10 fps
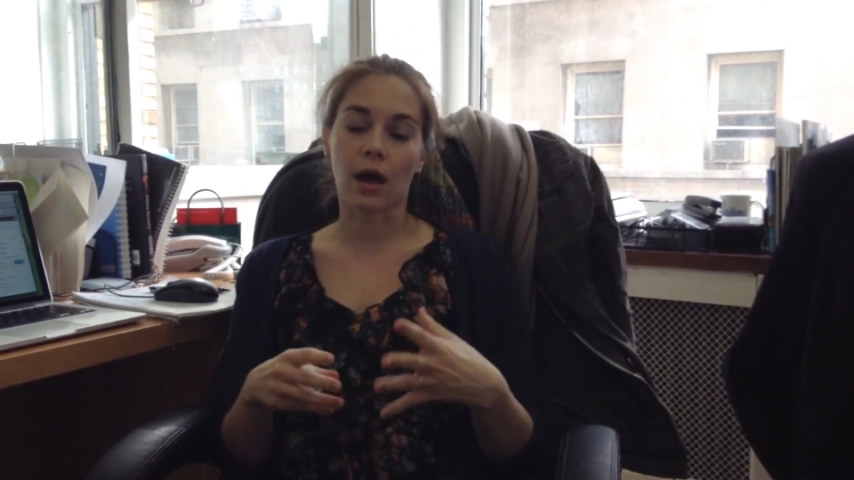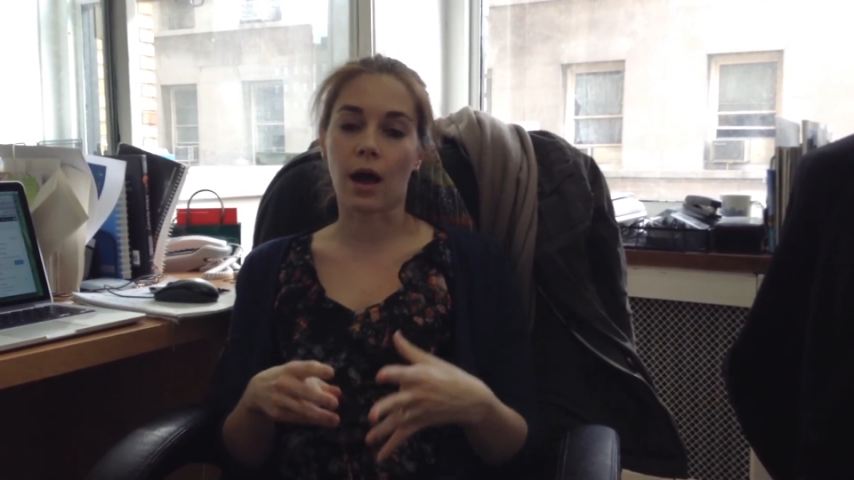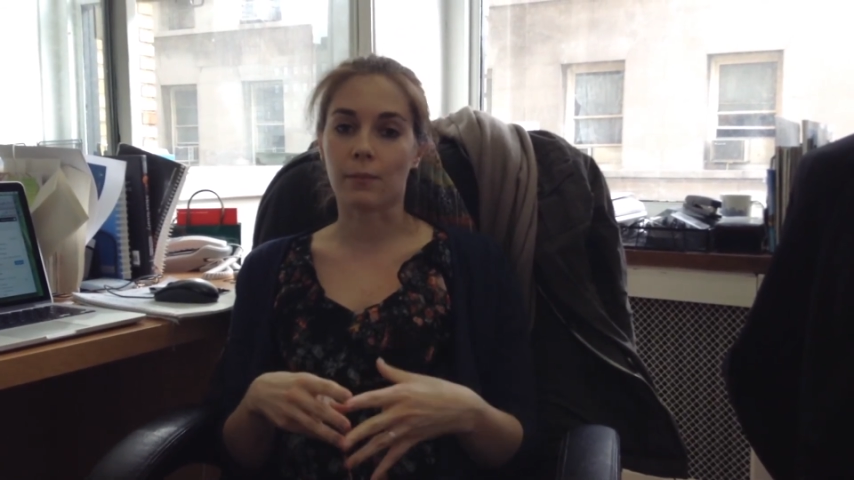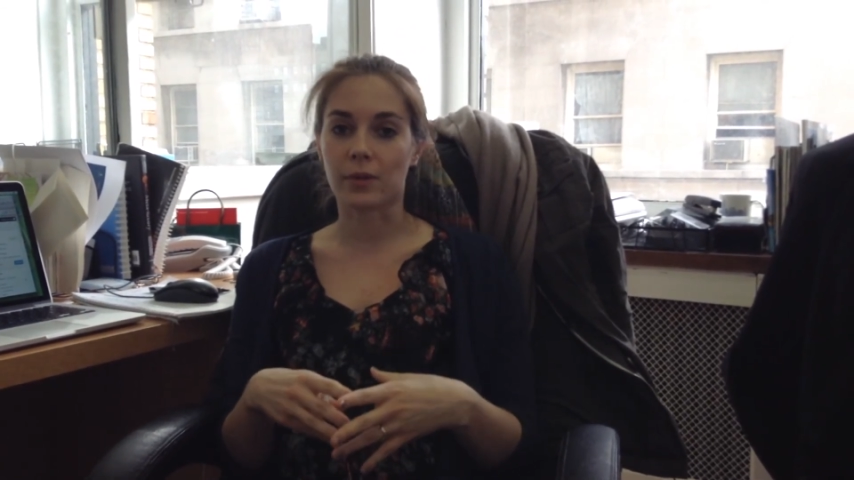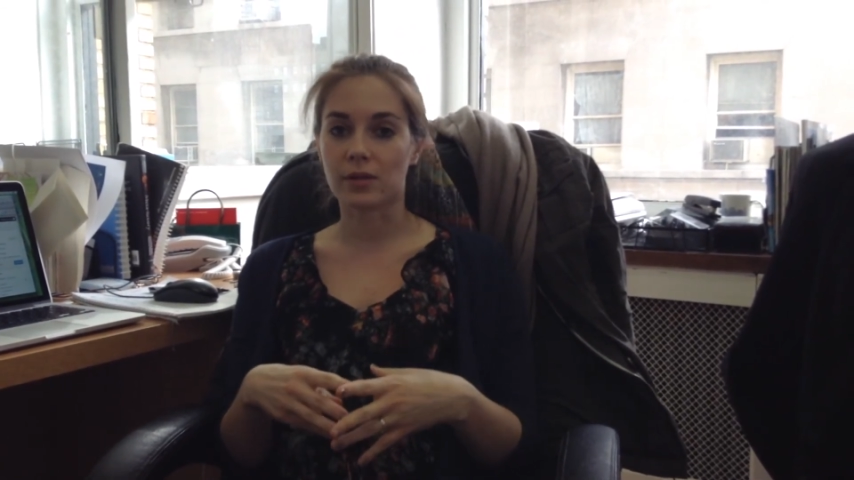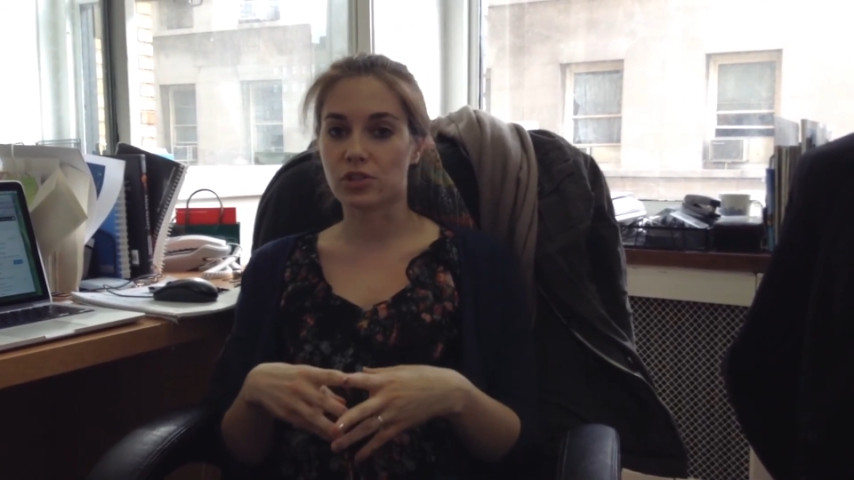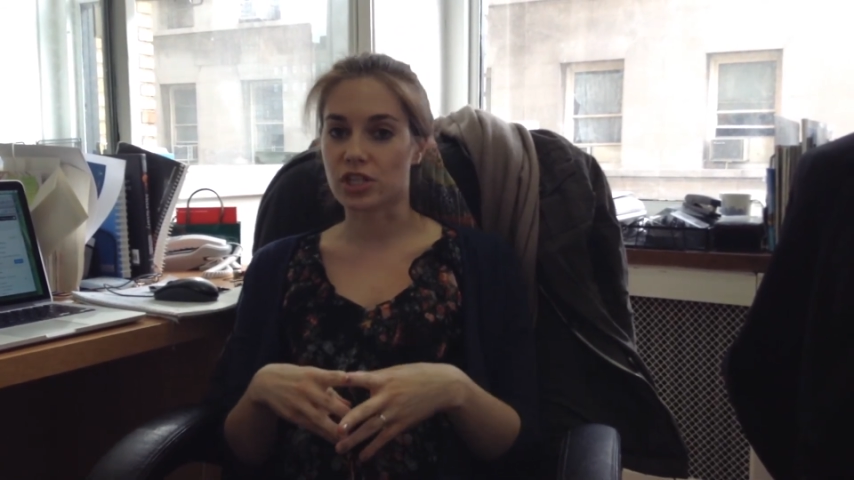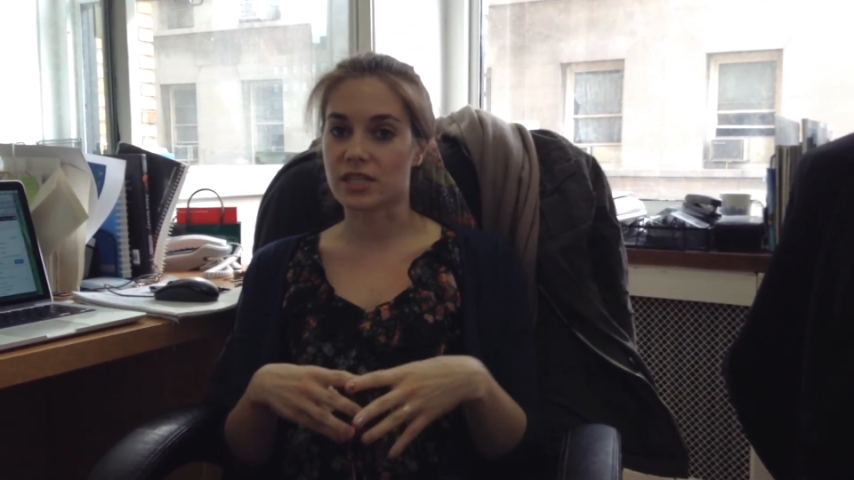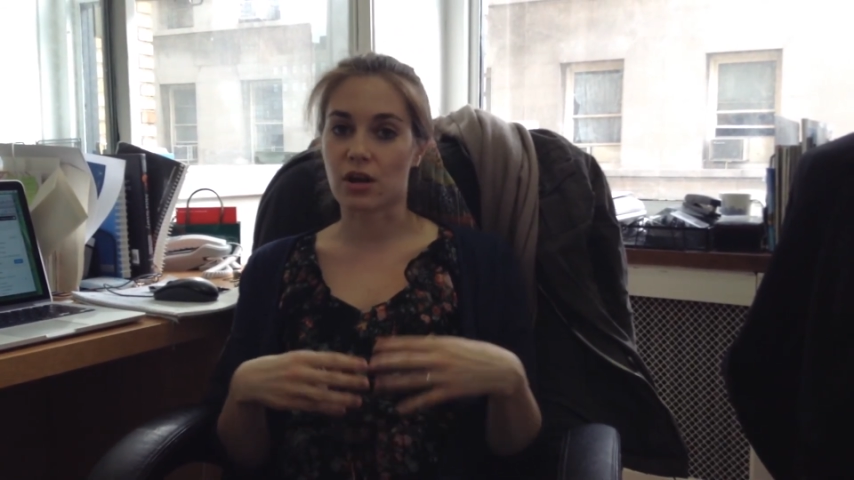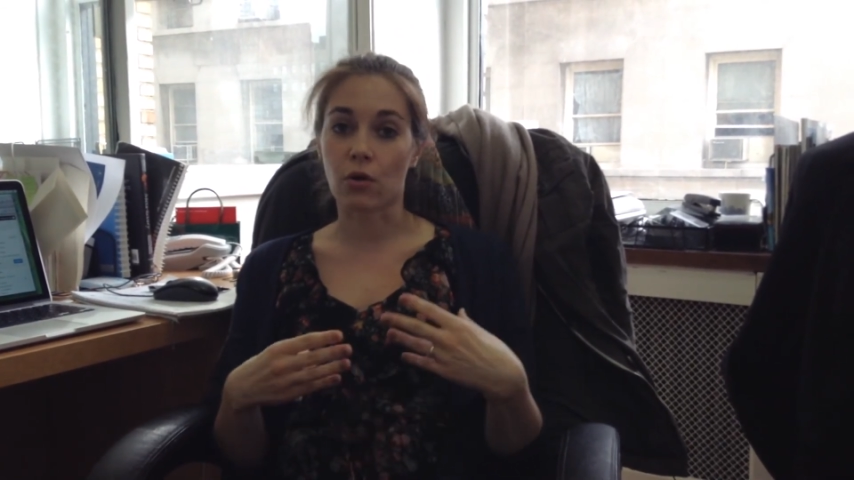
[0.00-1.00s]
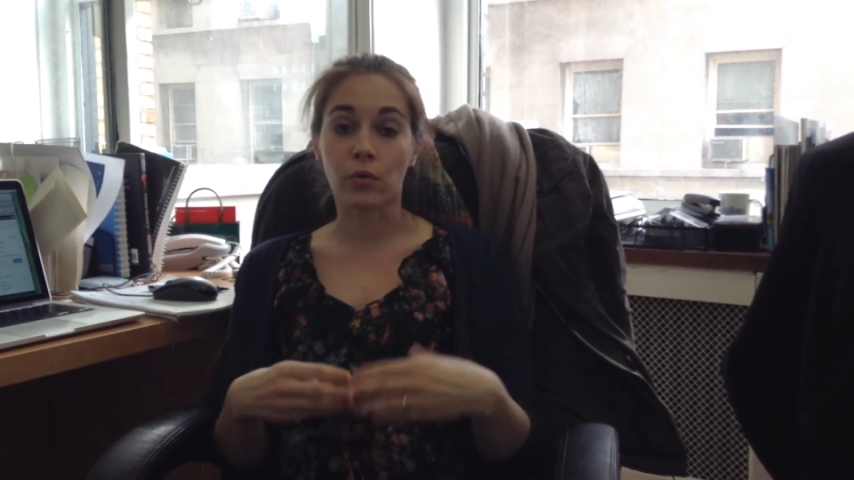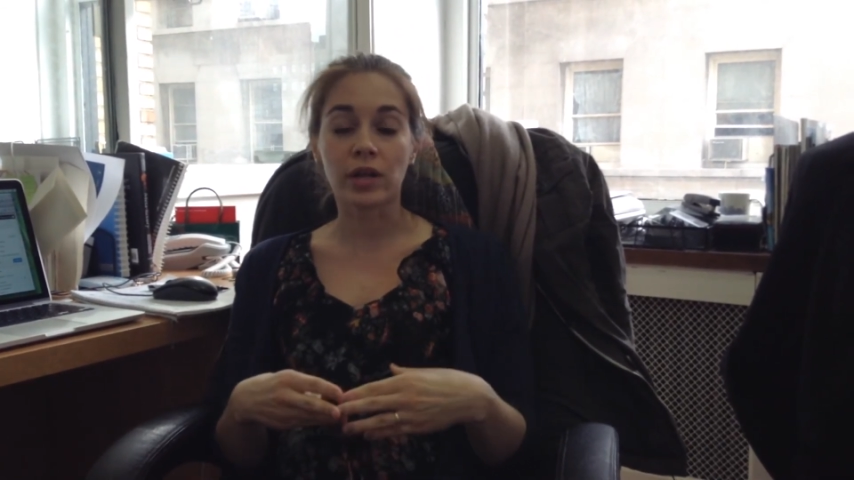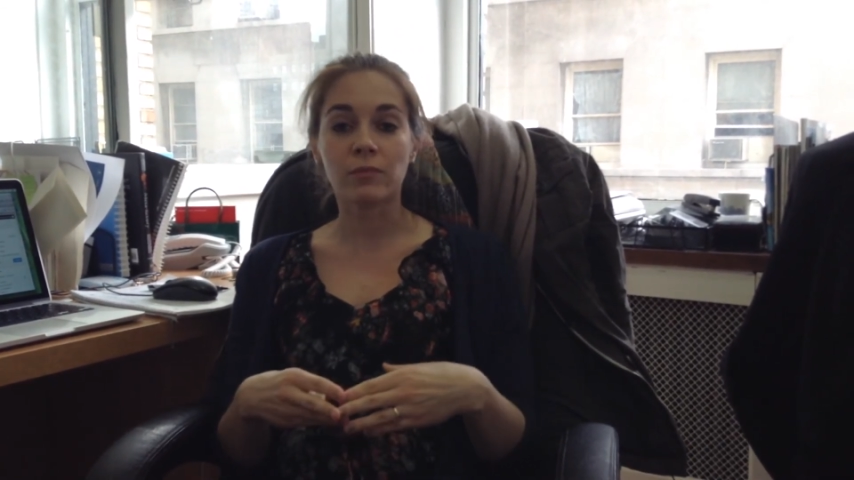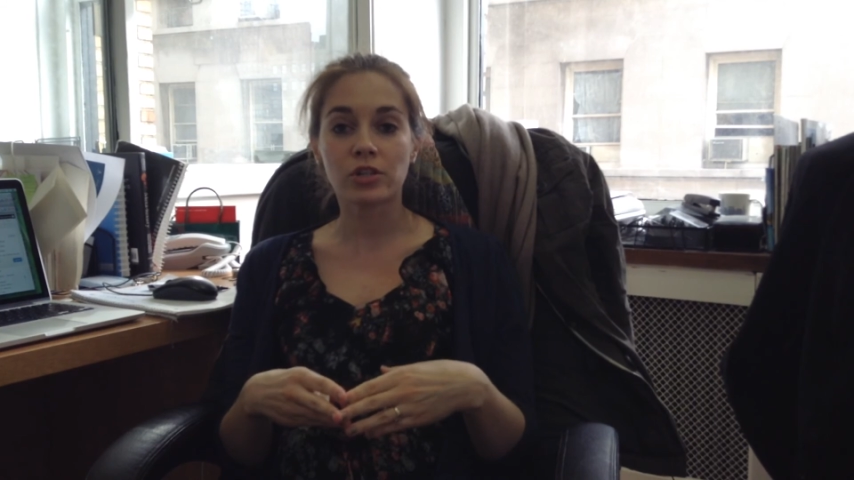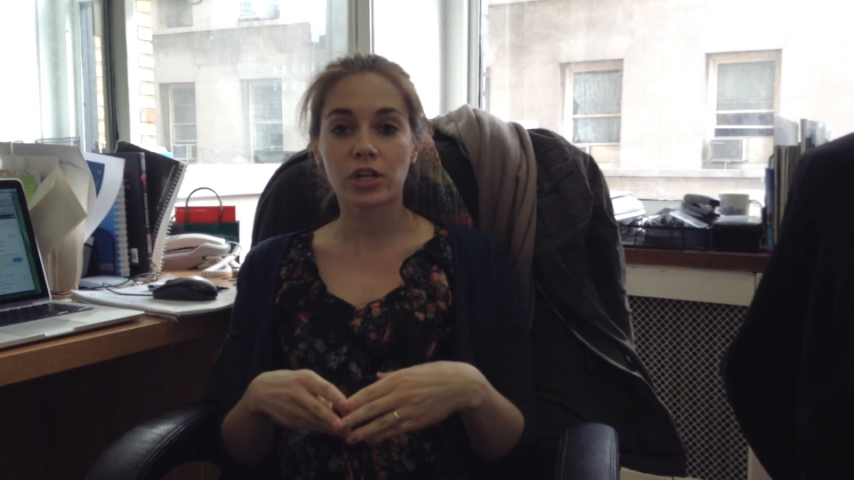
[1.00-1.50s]
um, just their own
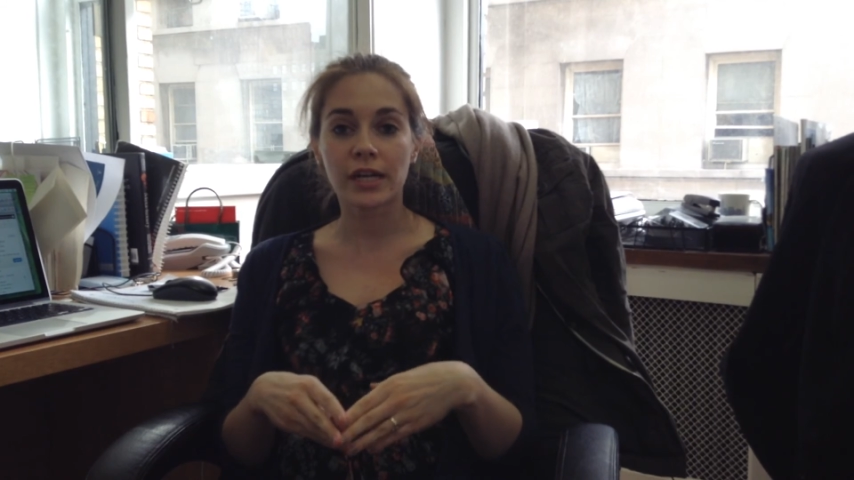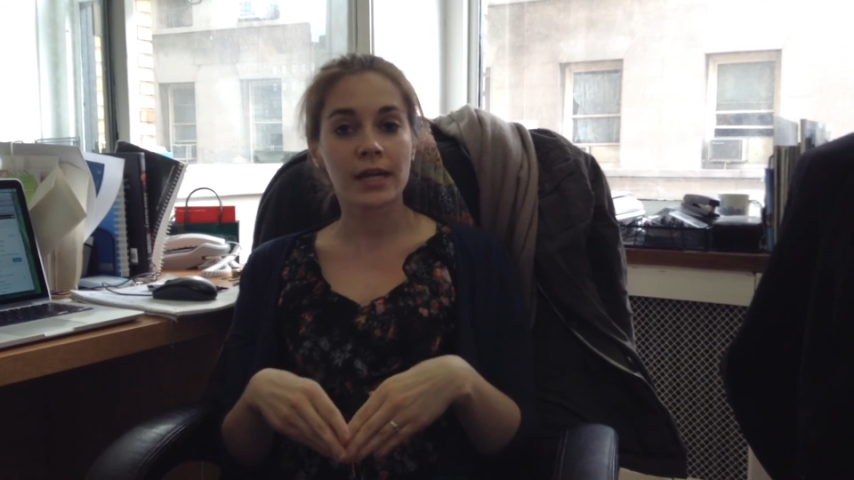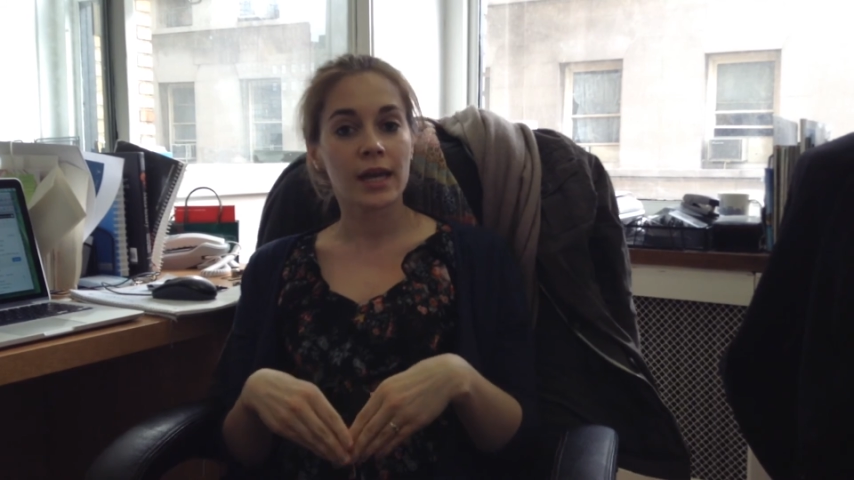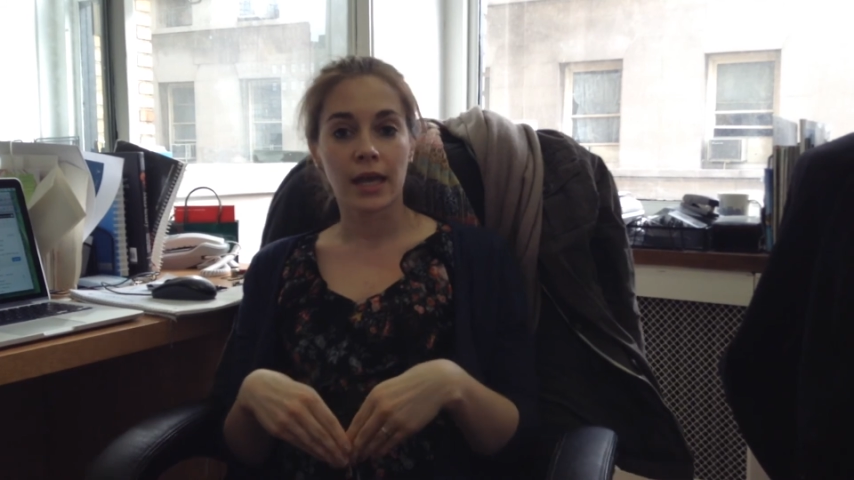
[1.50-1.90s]
imagery,